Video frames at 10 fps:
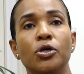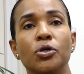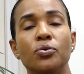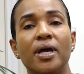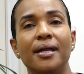
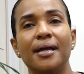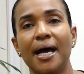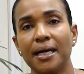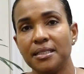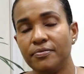you can
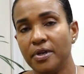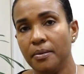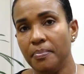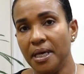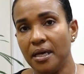
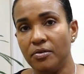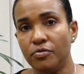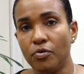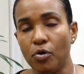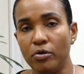actively be
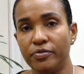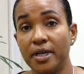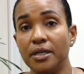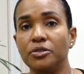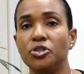involved
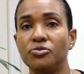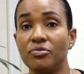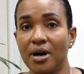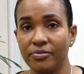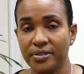in
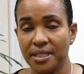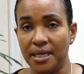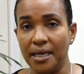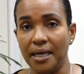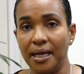
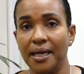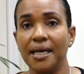drafting